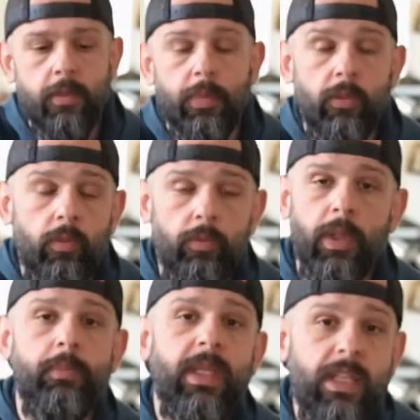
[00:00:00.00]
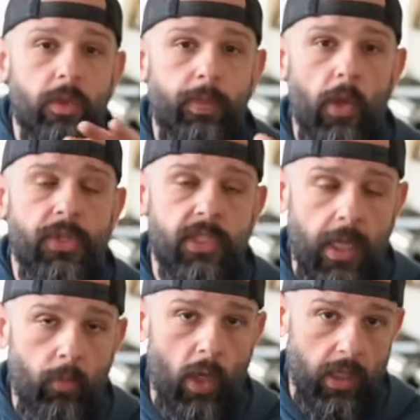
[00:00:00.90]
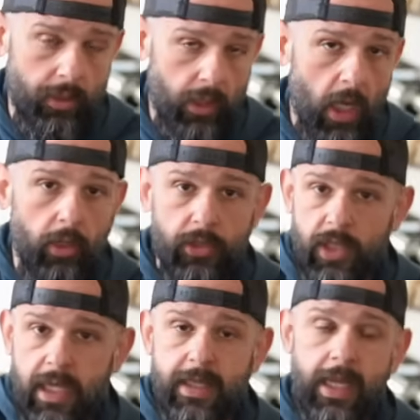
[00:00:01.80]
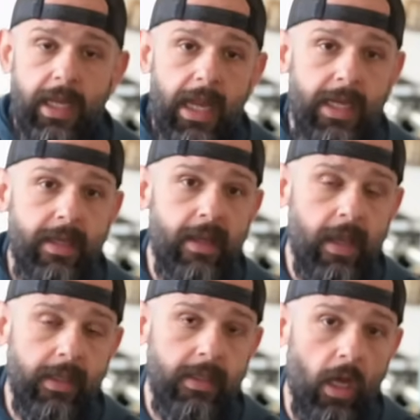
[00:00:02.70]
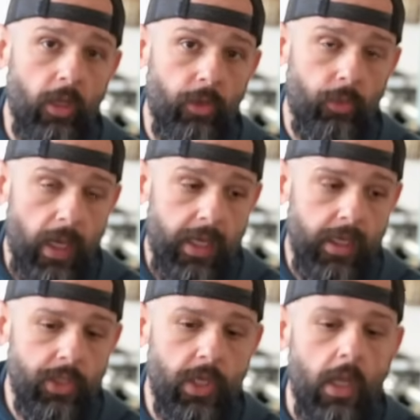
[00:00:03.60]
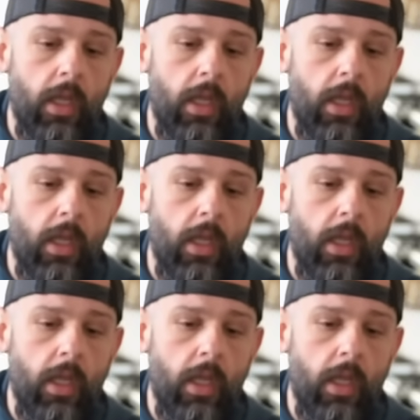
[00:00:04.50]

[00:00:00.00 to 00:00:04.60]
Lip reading: but these are both sub $100 in that $80 to $90 range.